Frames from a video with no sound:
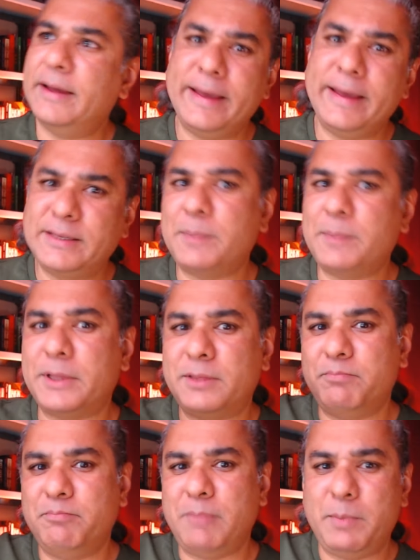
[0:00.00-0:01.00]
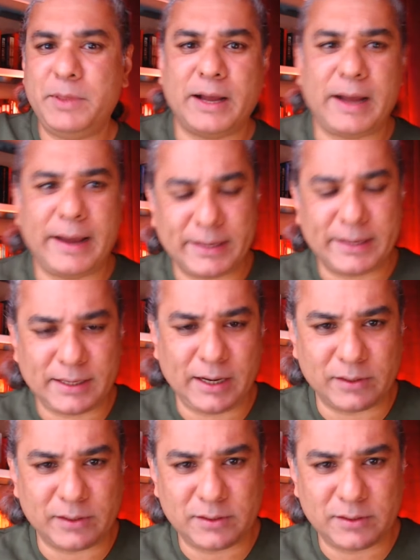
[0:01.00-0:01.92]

except at maybe the highest level.